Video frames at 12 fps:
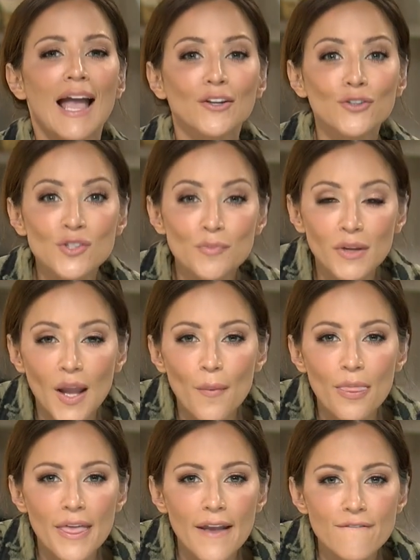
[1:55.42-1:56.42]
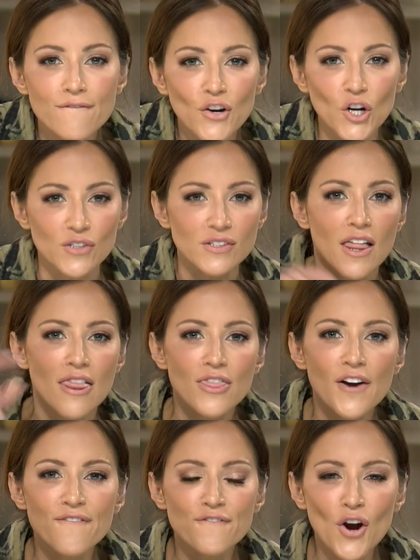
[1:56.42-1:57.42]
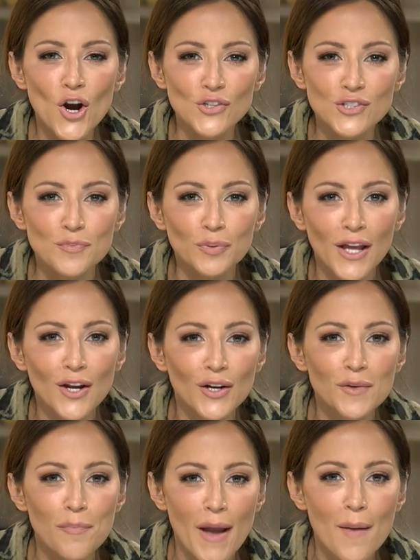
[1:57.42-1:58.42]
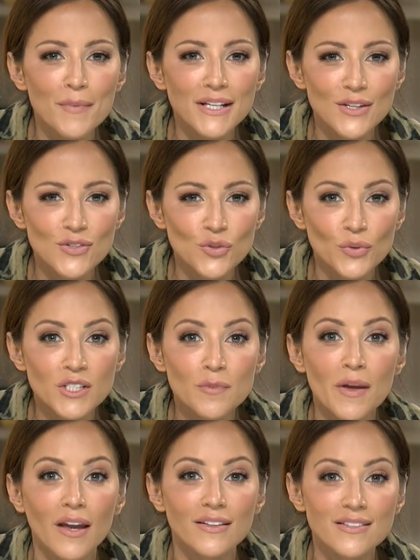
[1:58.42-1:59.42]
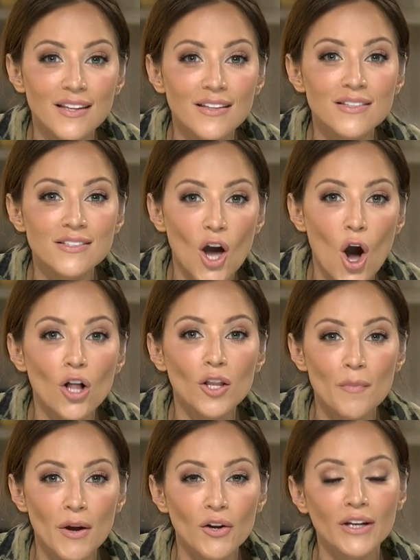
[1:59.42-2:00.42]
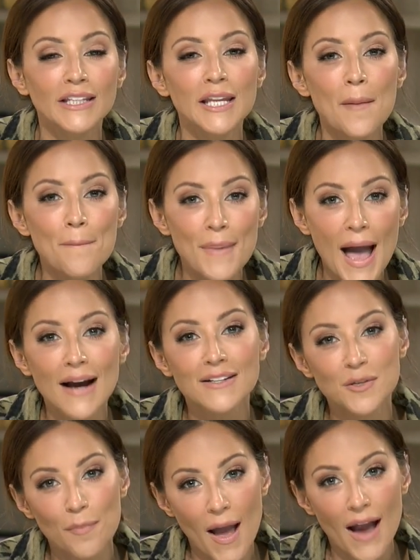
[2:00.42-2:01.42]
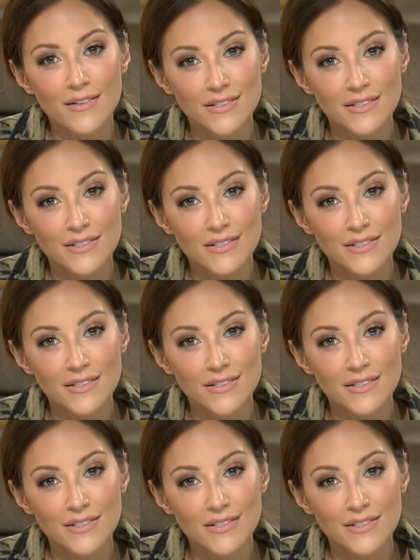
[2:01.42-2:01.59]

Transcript: Anderson became the first, the first player in Bama history to be a consensus All-American in back-to-back